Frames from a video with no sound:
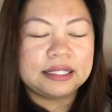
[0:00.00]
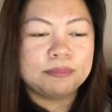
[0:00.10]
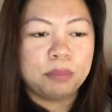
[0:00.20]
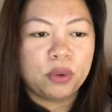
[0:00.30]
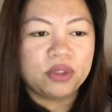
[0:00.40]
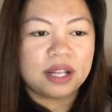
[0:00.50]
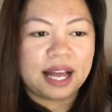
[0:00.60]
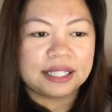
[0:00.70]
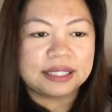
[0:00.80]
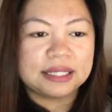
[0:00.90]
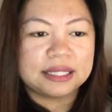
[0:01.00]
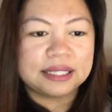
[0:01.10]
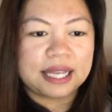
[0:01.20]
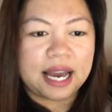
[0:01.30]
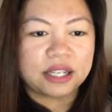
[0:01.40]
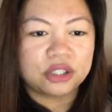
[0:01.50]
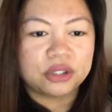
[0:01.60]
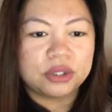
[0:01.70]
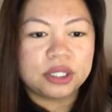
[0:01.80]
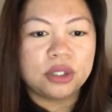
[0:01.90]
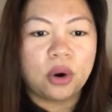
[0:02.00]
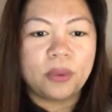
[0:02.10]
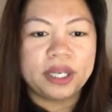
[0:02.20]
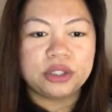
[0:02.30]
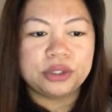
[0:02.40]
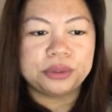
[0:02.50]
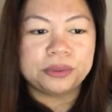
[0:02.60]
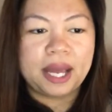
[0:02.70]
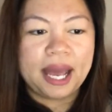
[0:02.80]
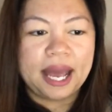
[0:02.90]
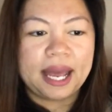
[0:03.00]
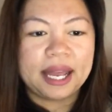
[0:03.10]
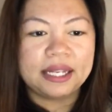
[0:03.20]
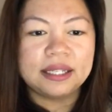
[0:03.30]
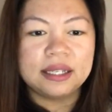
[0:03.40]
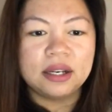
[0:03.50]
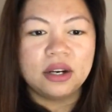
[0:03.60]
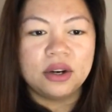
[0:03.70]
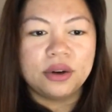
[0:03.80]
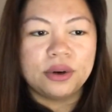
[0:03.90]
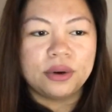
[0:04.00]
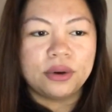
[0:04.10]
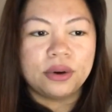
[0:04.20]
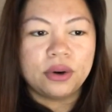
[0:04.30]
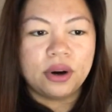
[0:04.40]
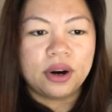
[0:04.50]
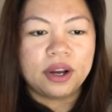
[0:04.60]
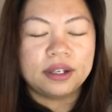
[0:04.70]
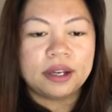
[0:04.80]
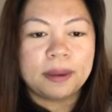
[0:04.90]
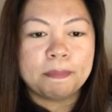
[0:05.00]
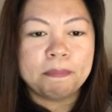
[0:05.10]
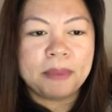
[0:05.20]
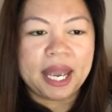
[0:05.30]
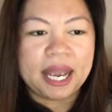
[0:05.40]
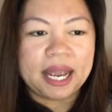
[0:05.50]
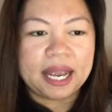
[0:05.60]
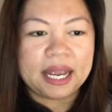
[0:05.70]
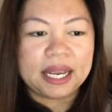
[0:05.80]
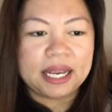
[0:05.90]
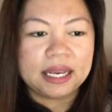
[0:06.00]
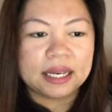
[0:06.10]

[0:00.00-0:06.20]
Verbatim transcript: both classes is actually going to end on May